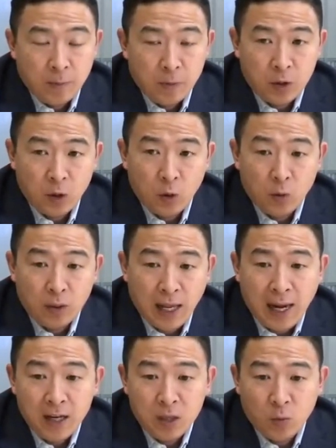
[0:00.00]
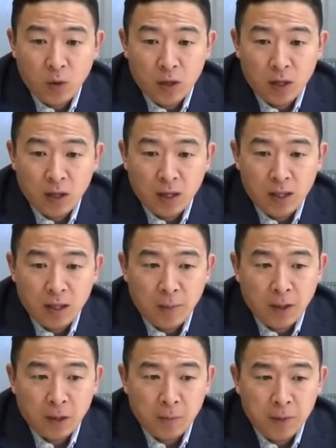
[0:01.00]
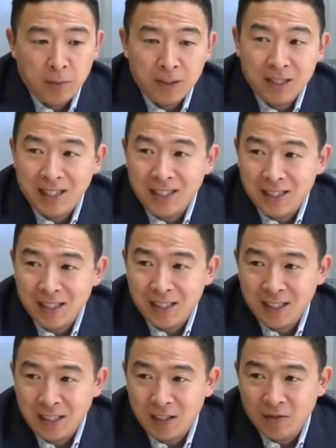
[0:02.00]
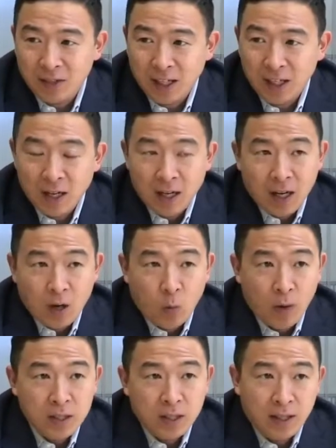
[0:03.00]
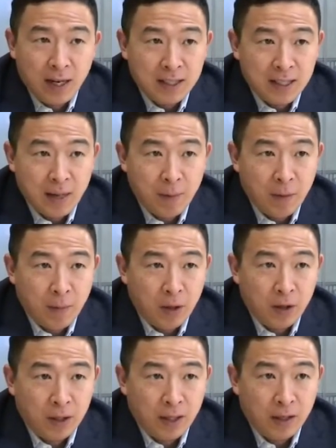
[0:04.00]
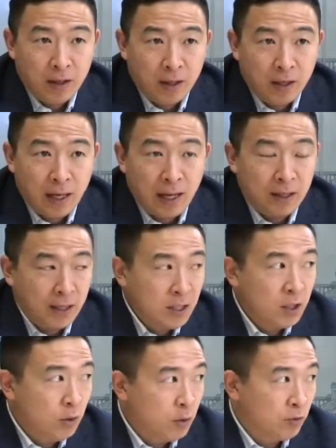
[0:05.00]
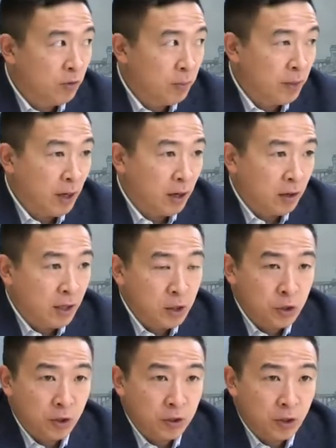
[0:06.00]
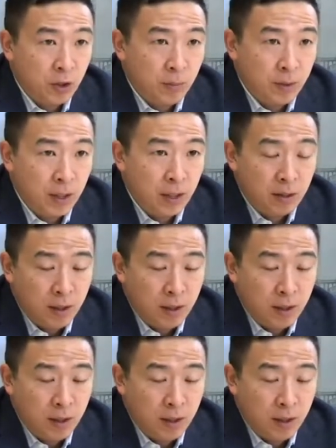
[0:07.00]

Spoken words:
So that is what the American people sense instinctively. When's the last time an American got this news from their insurance company?